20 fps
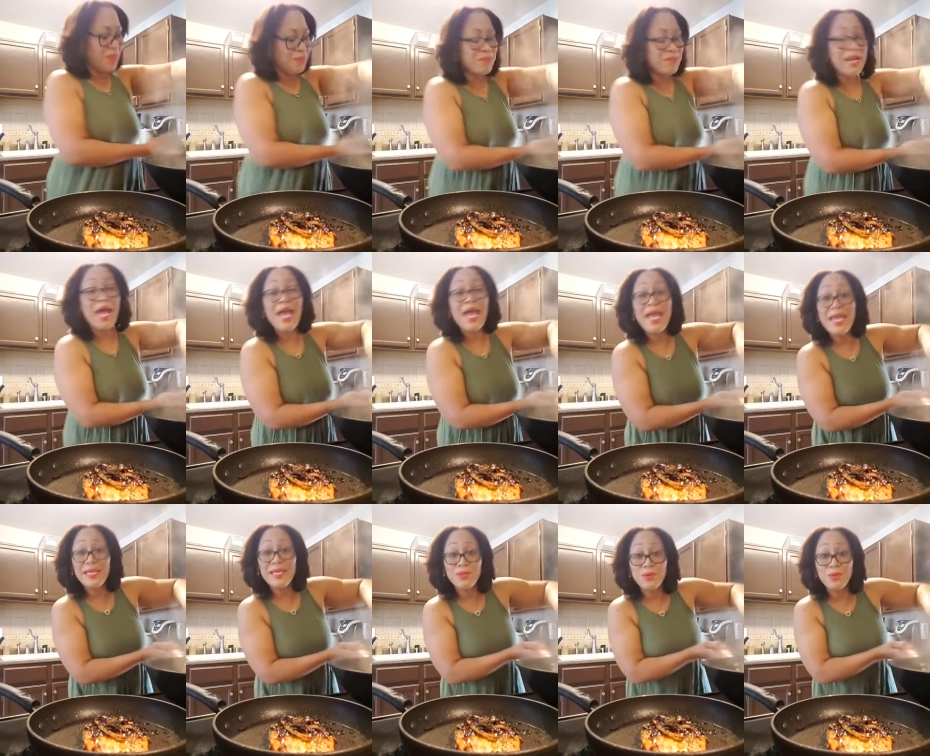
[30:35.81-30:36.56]
But I
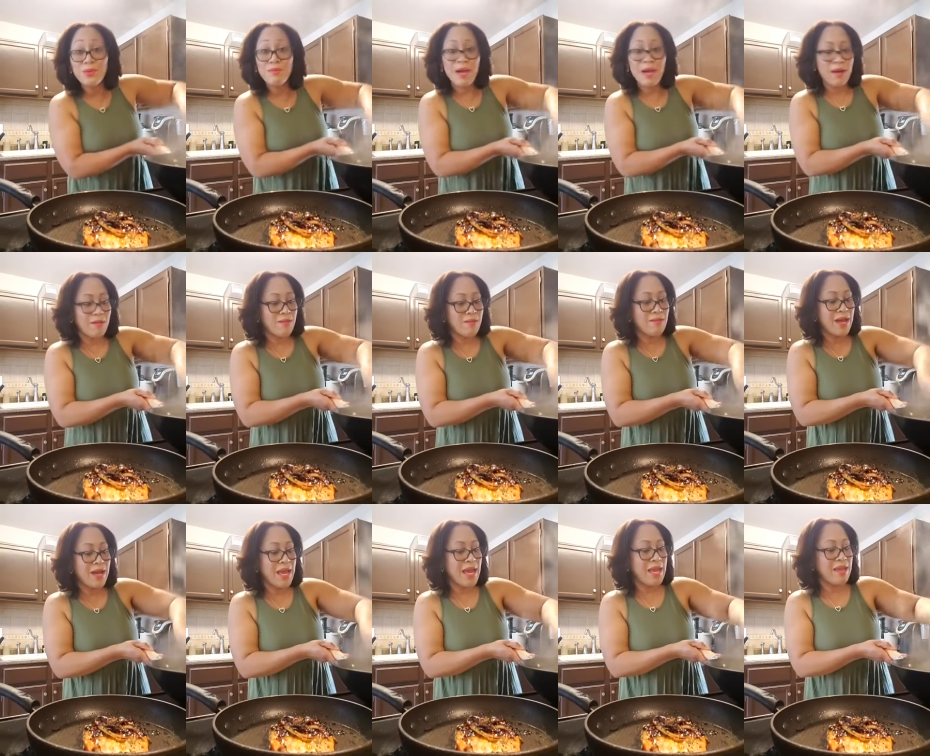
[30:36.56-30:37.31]
hate doing my own
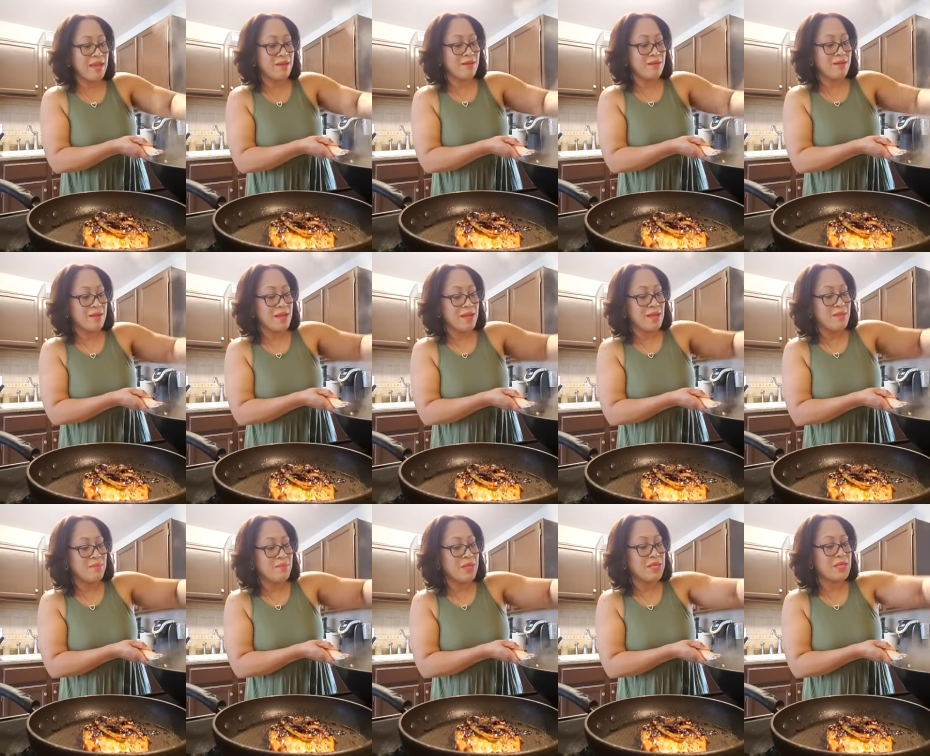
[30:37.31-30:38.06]
hair
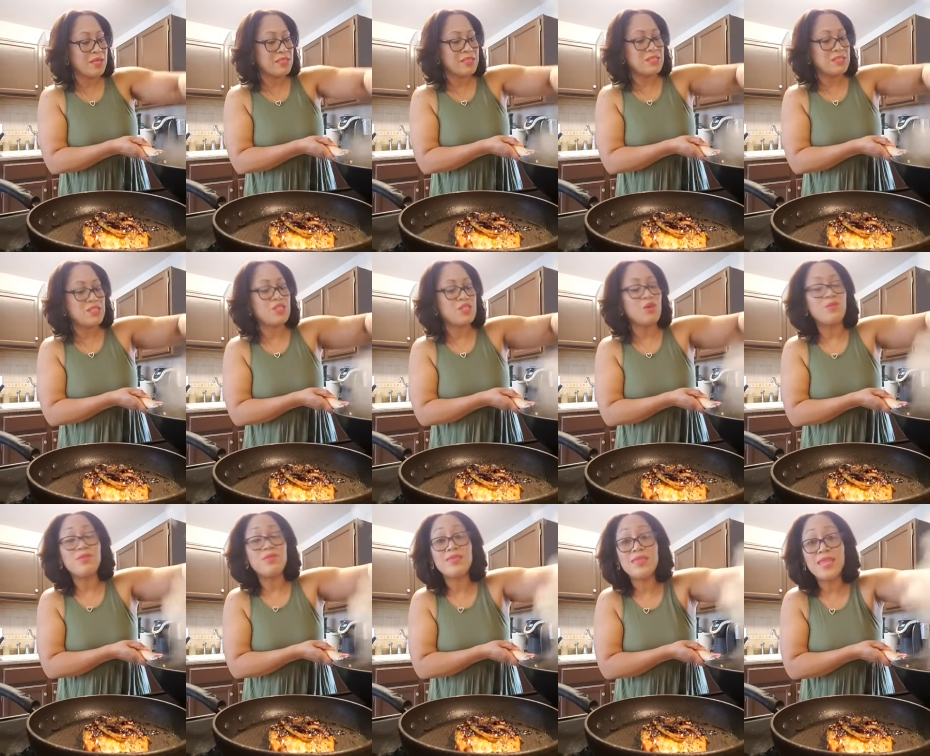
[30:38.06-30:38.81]
because it's so
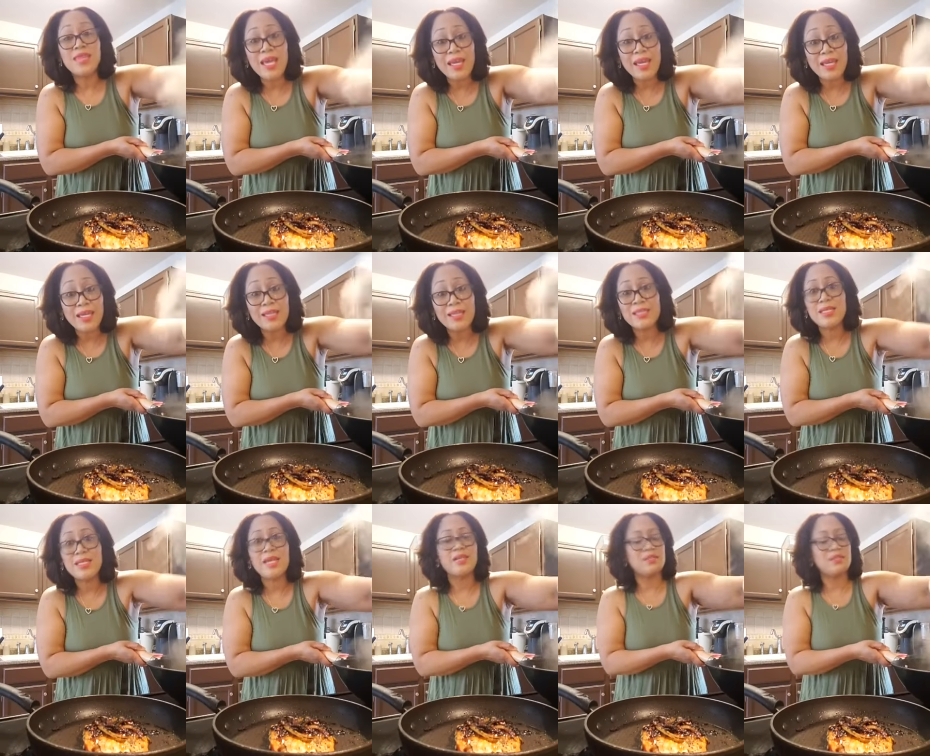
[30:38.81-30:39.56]
thick and it
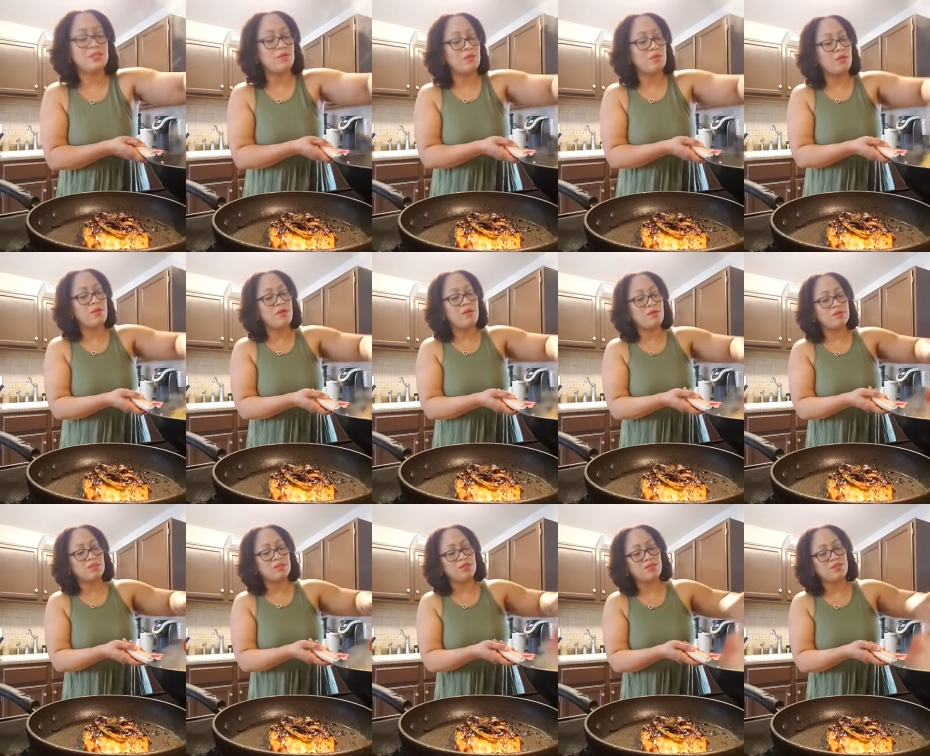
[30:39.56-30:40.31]
takes so
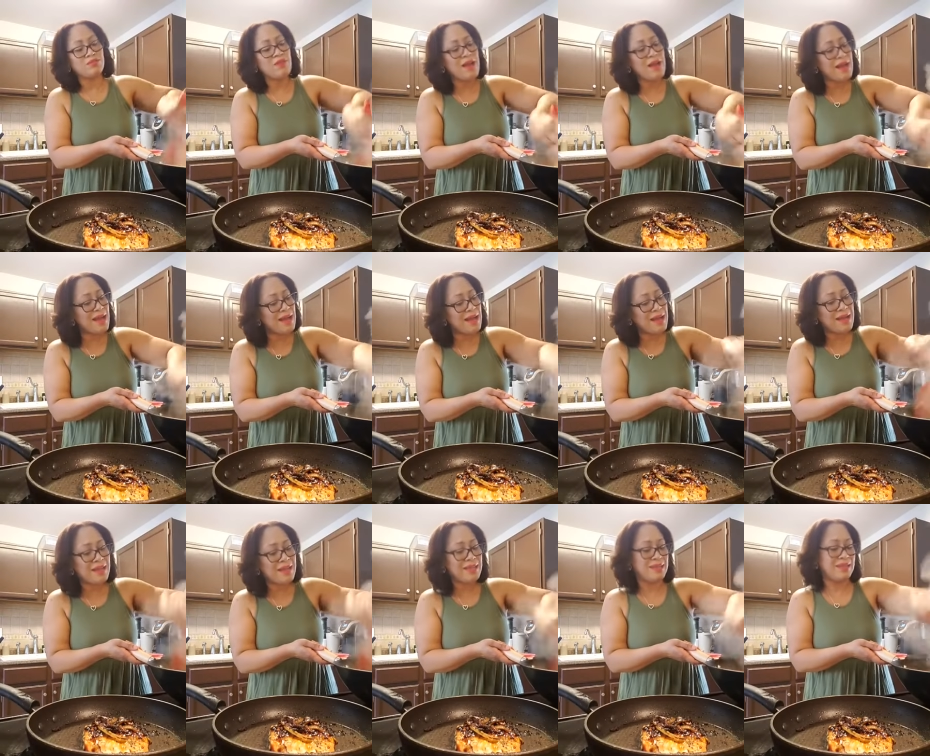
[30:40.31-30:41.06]
long to
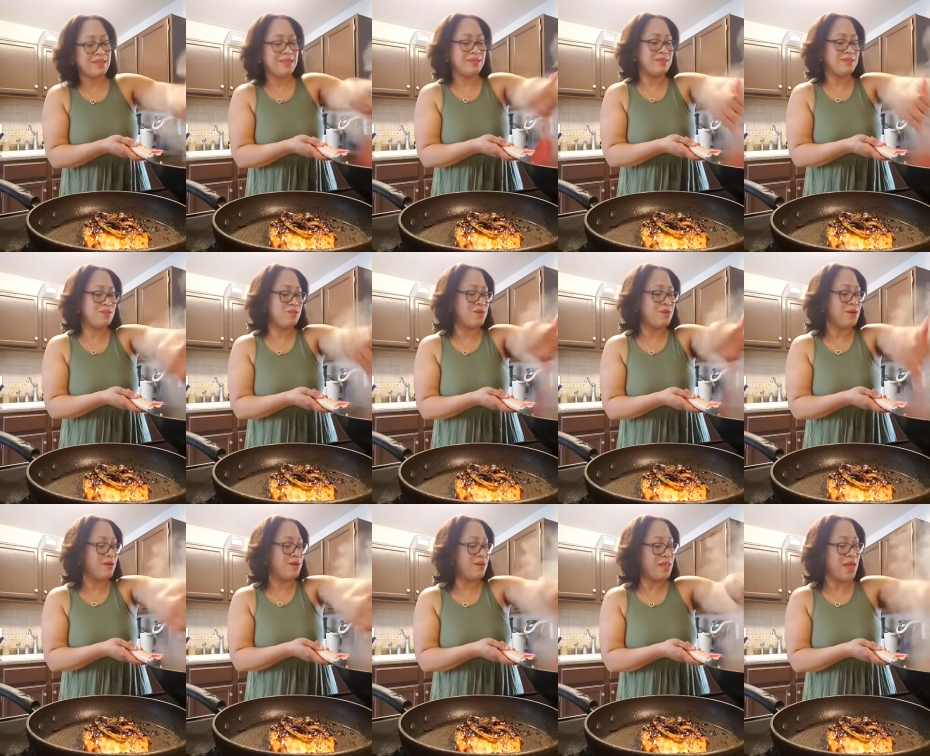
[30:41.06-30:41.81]
dry and I got to do
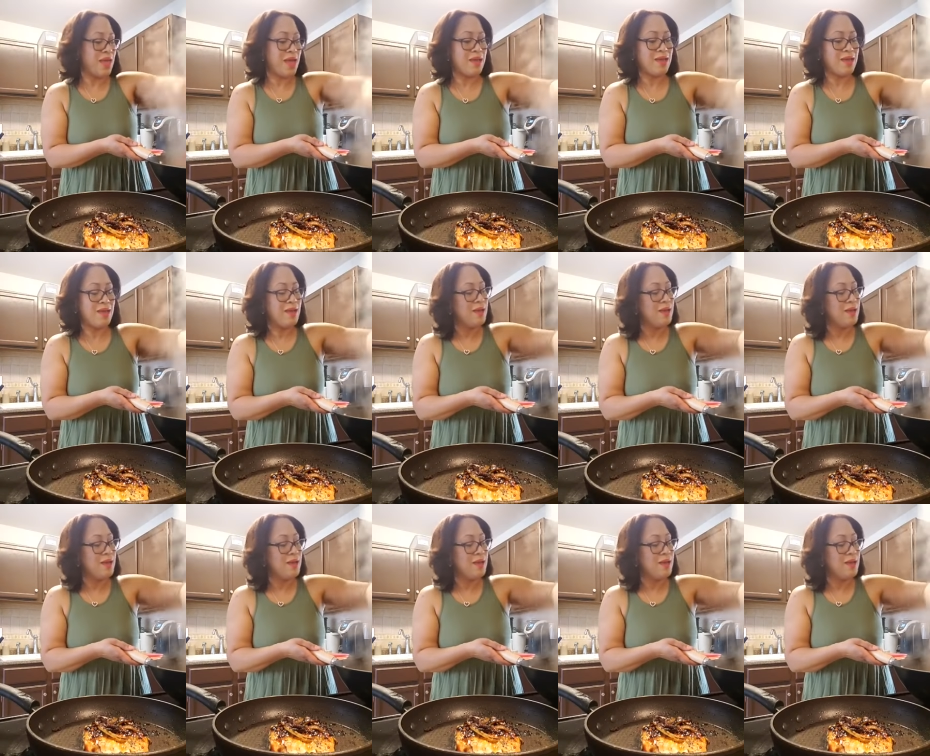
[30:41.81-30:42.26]
all that.